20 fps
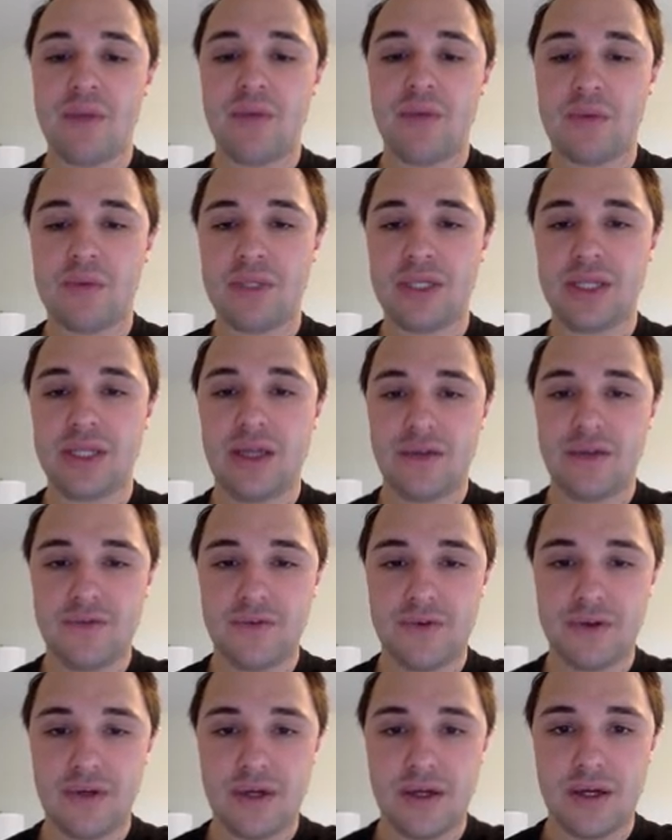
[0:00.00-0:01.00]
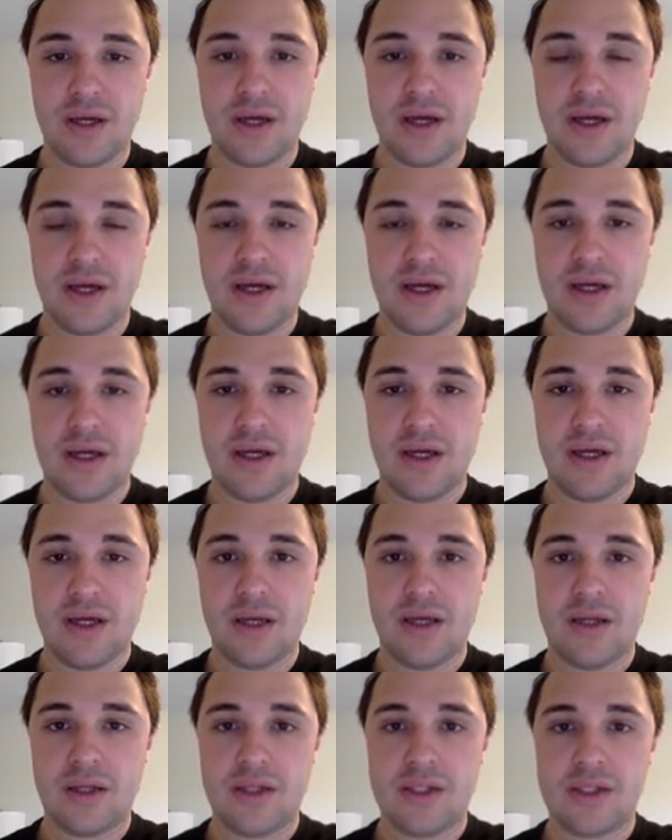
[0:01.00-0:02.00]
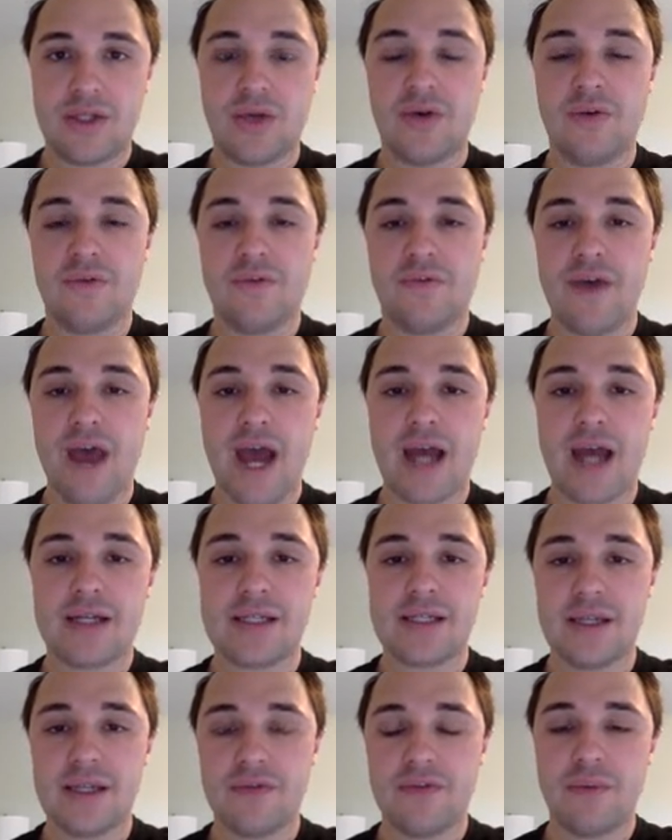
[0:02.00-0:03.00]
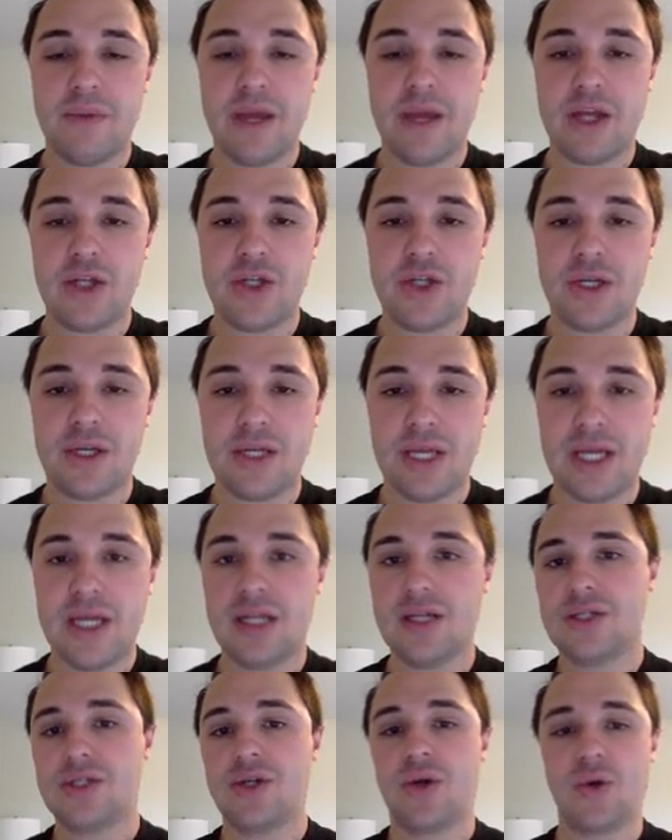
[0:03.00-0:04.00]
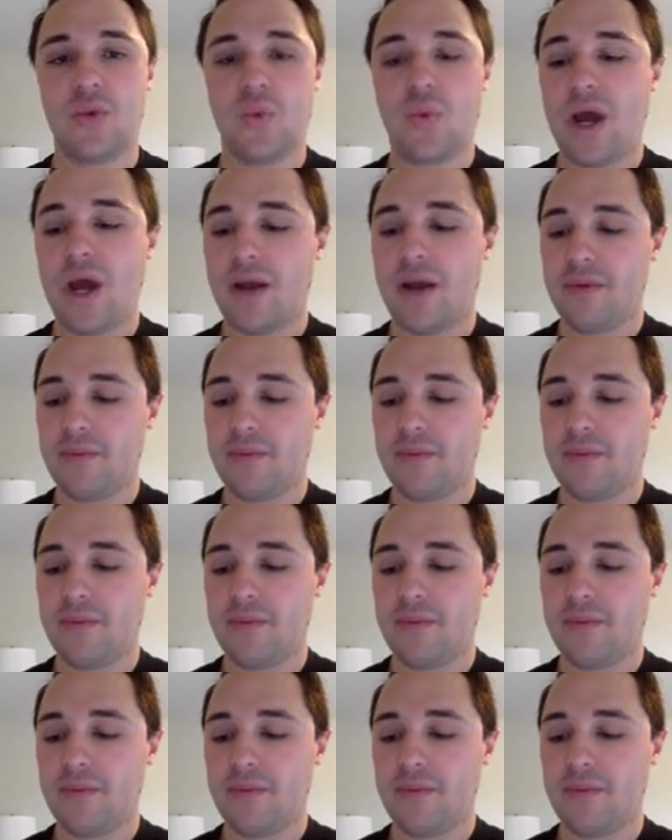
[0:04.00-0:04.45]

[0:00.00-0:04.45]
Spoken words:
believe certain facts and information in a certain way.